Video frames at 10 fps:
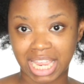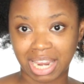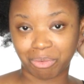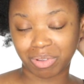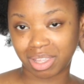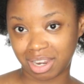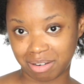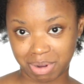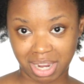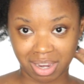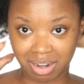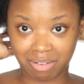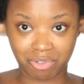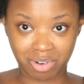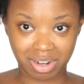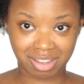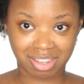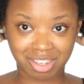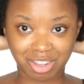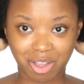And it really didn't make a
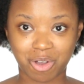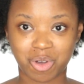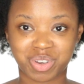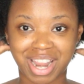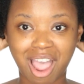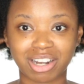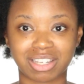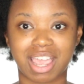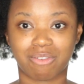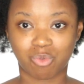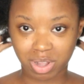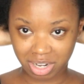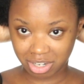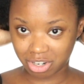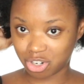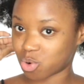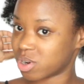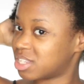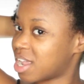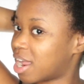difference. So now I just have one
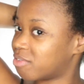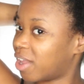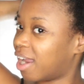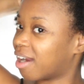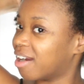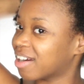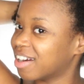short side of hair